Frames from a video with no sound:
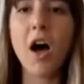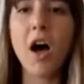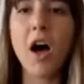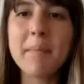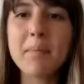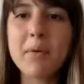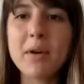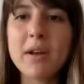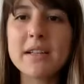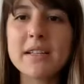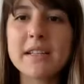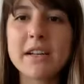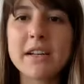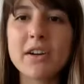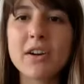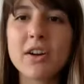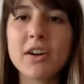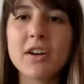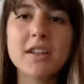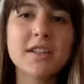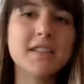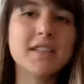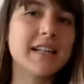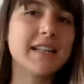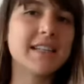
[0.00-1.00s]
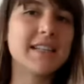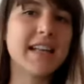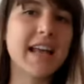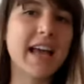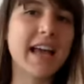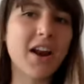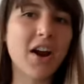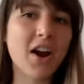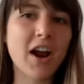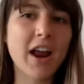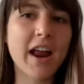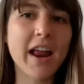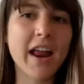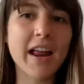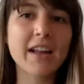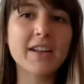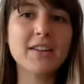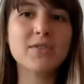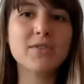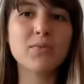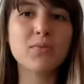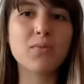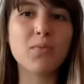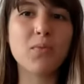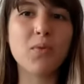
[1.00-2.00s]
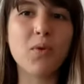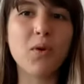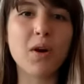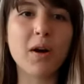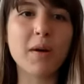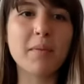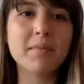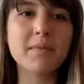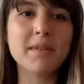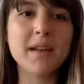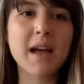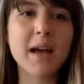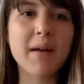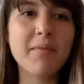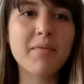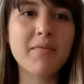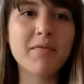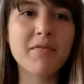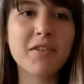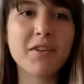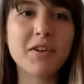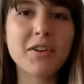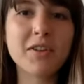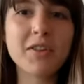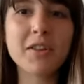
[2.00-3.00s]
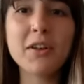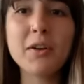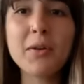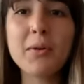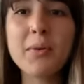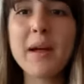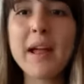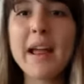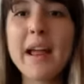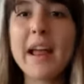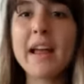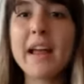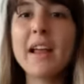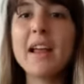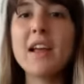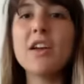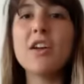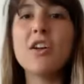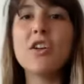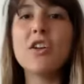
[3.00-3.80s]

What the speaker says: boys and girls, let's get our hands warmed up for gluing.